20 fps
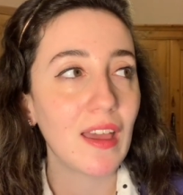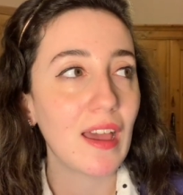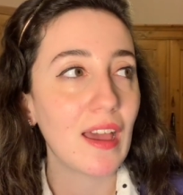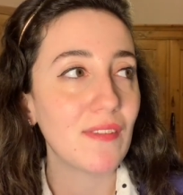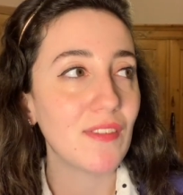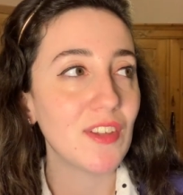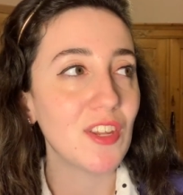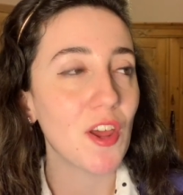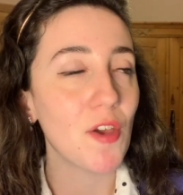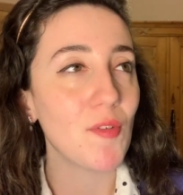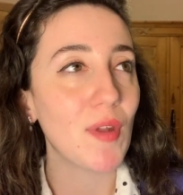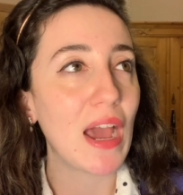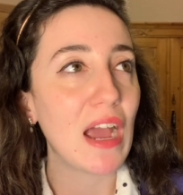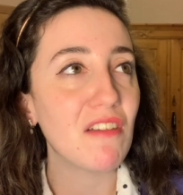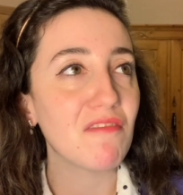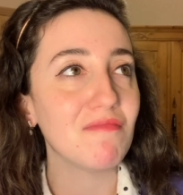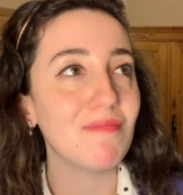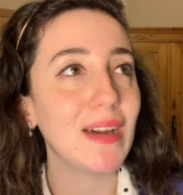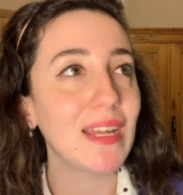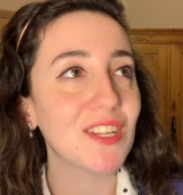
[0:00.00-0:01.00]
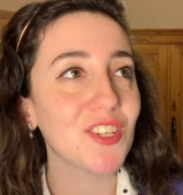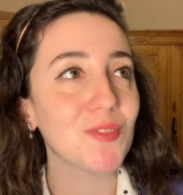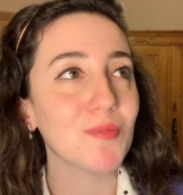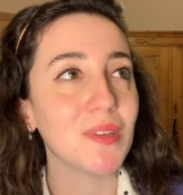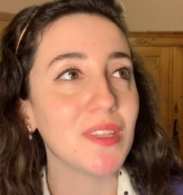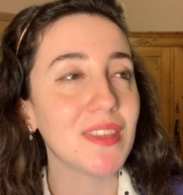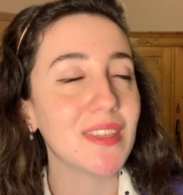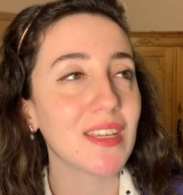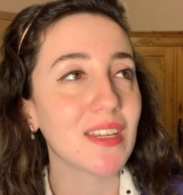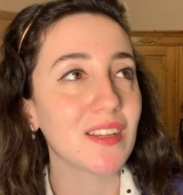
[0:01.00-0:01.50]
they don't have
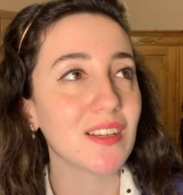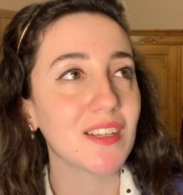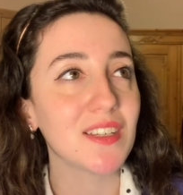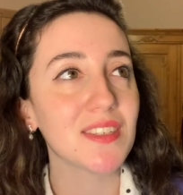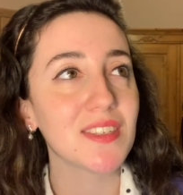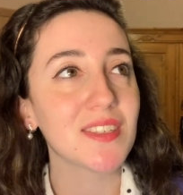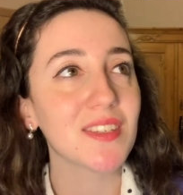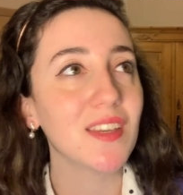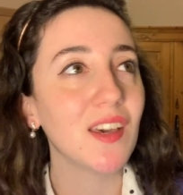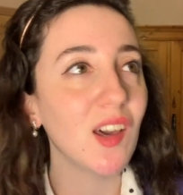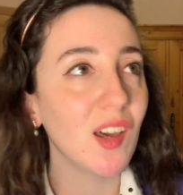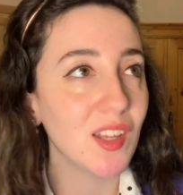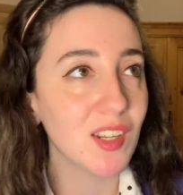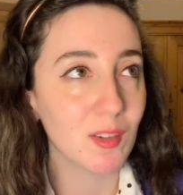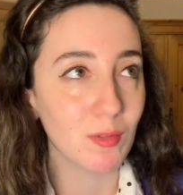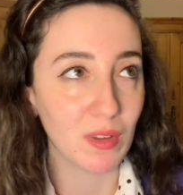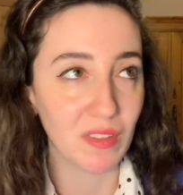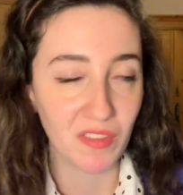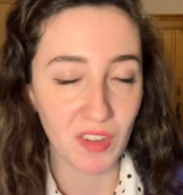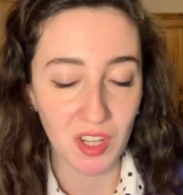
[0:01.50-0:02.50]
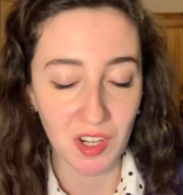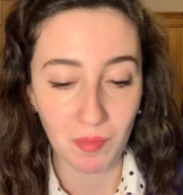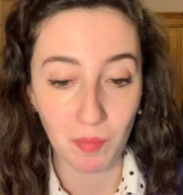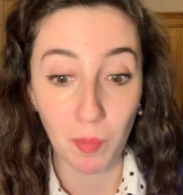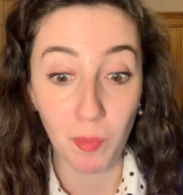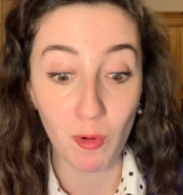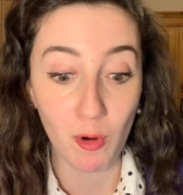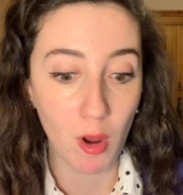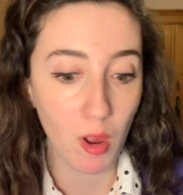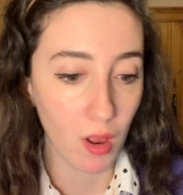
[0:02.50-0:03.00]
management that are concerned with kind
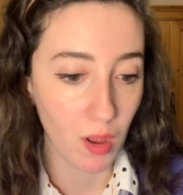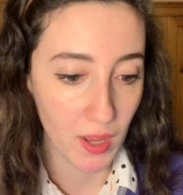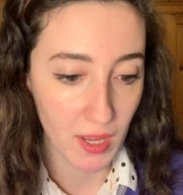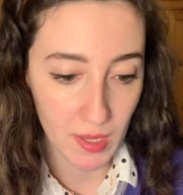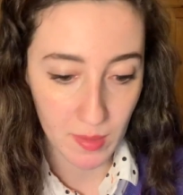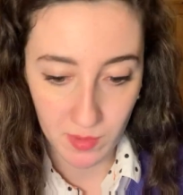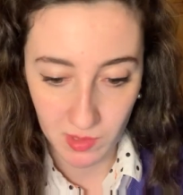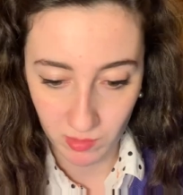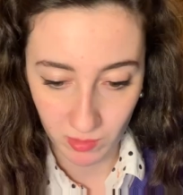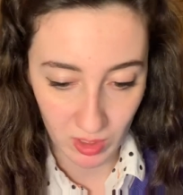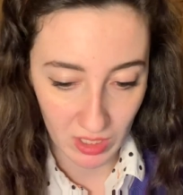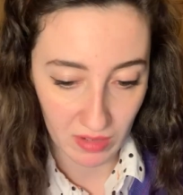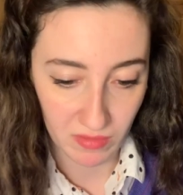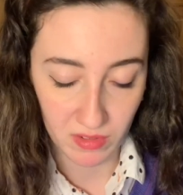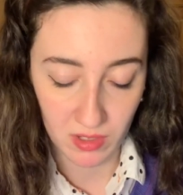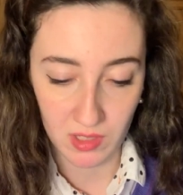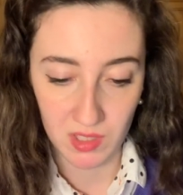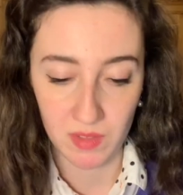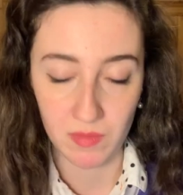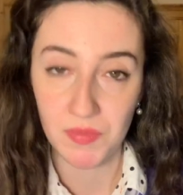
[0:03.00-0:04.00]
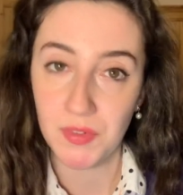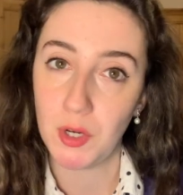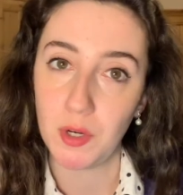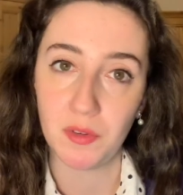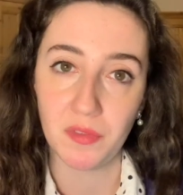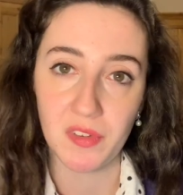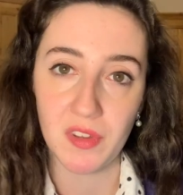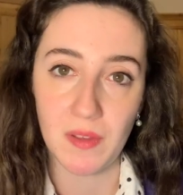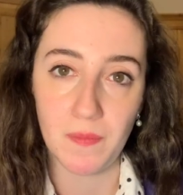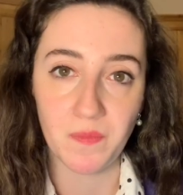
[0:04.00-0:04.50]
of bribes and whatever is
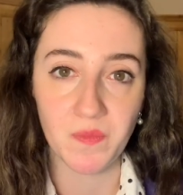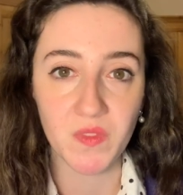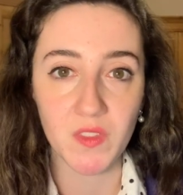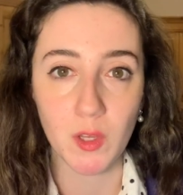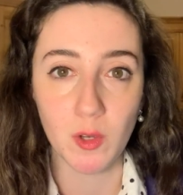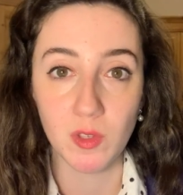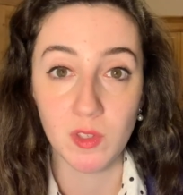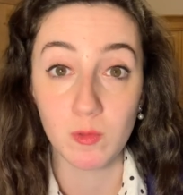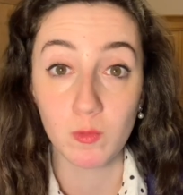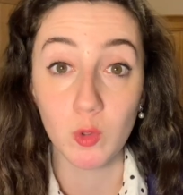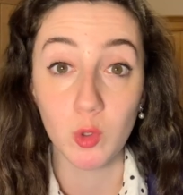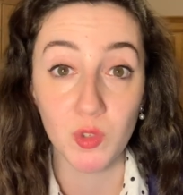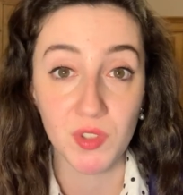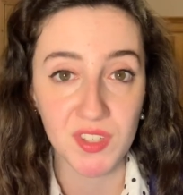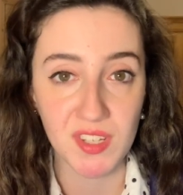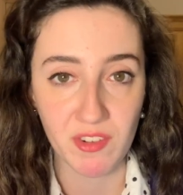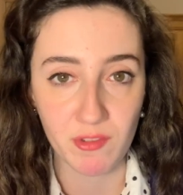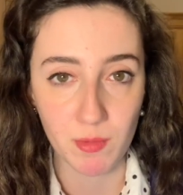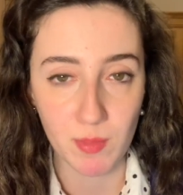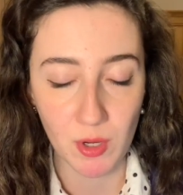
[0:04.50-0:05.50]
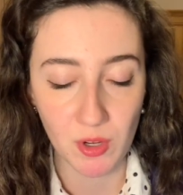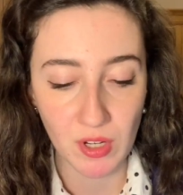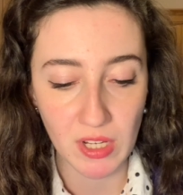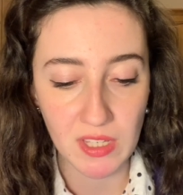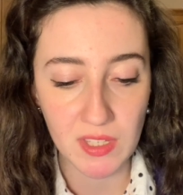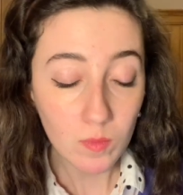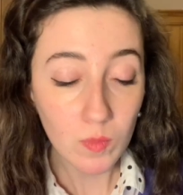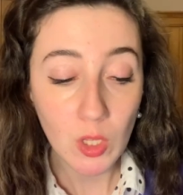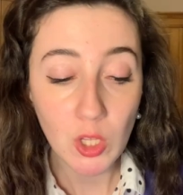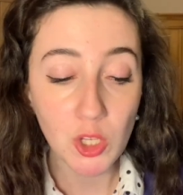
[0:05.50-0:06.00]
involved in those award
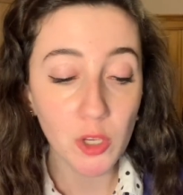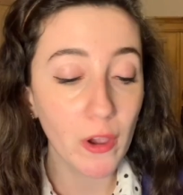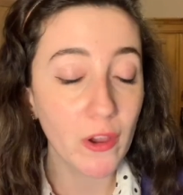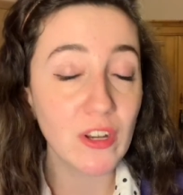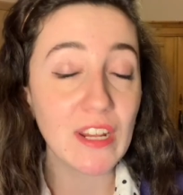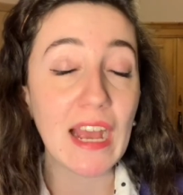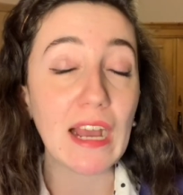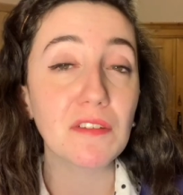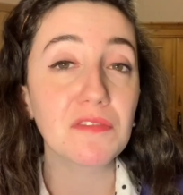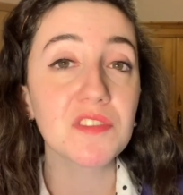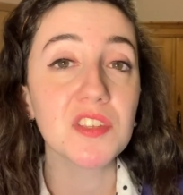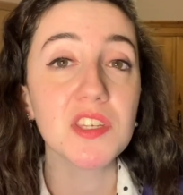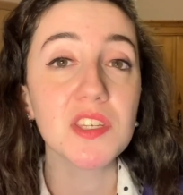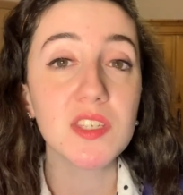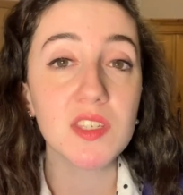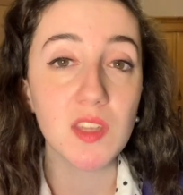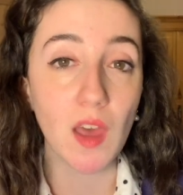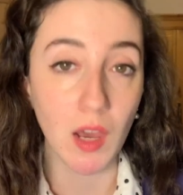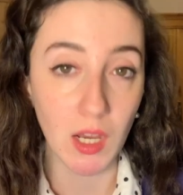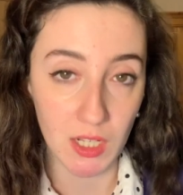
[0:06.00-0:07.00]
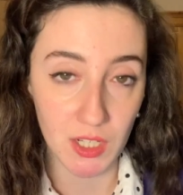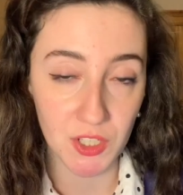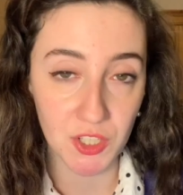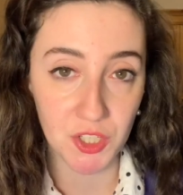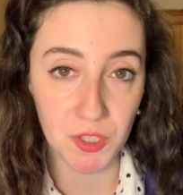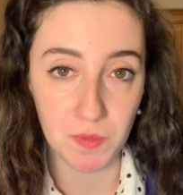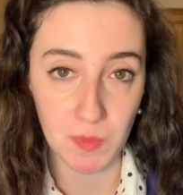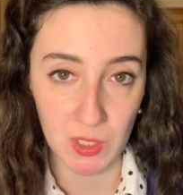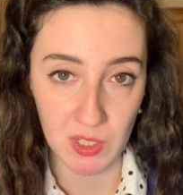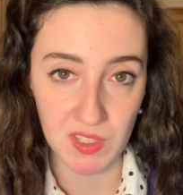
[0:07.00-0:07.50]
ceremonies. You only have to
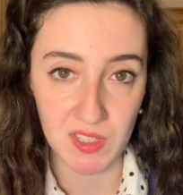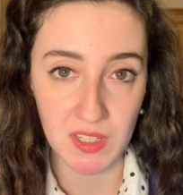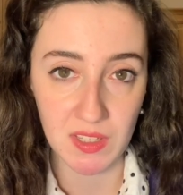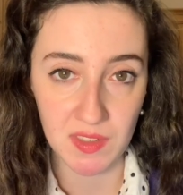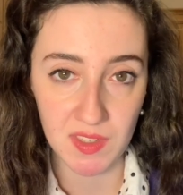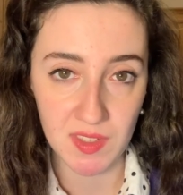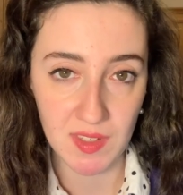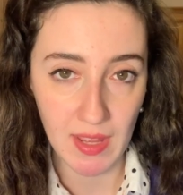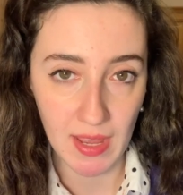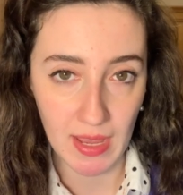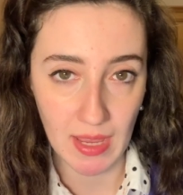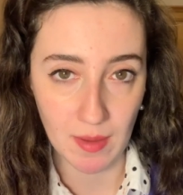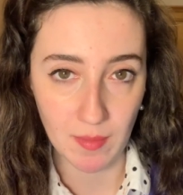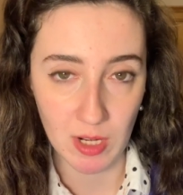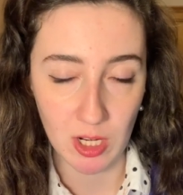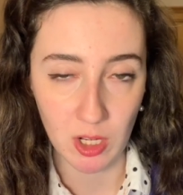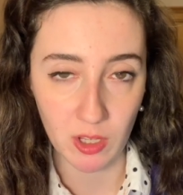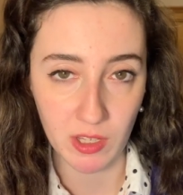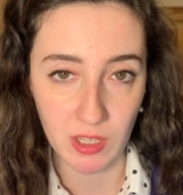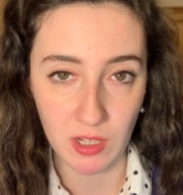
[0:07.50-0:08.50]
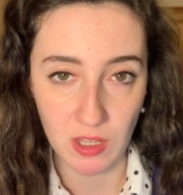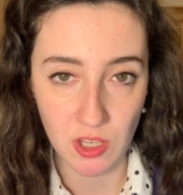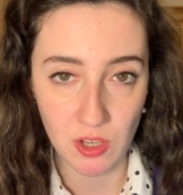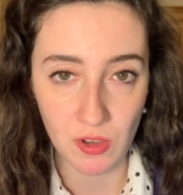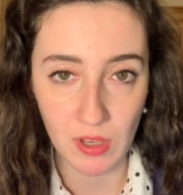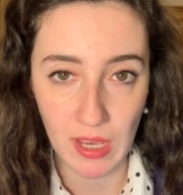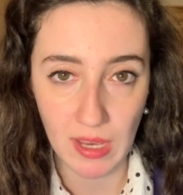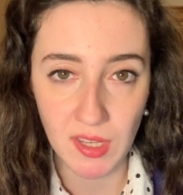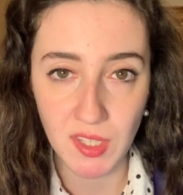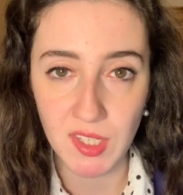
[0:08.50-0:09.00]
search Måneskin's name and look at
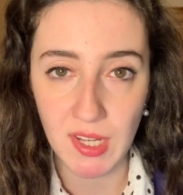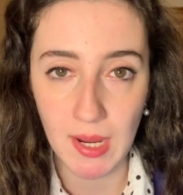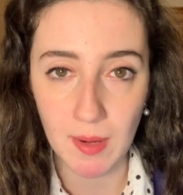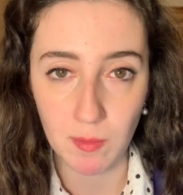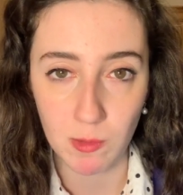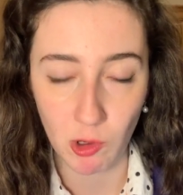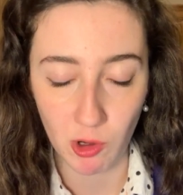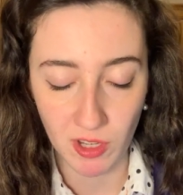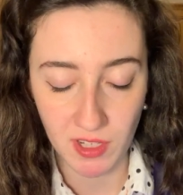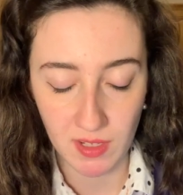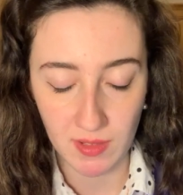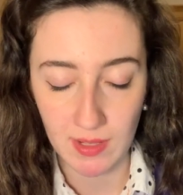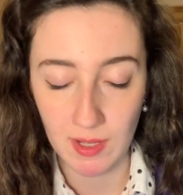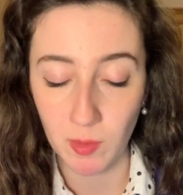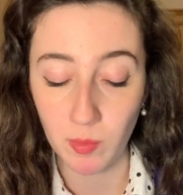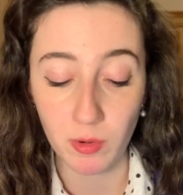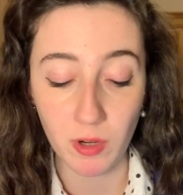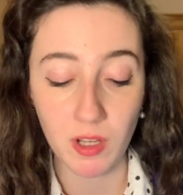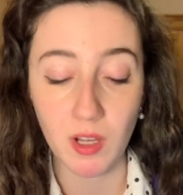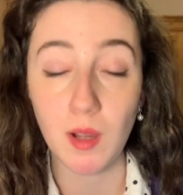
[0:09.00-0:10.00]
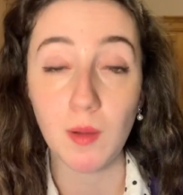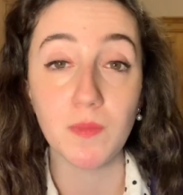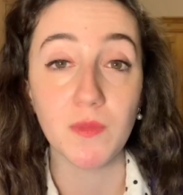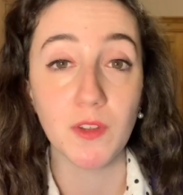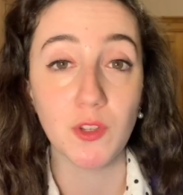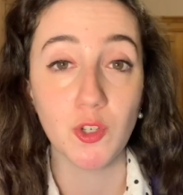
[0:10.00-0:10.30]
a UK tabloid and they'll bring up the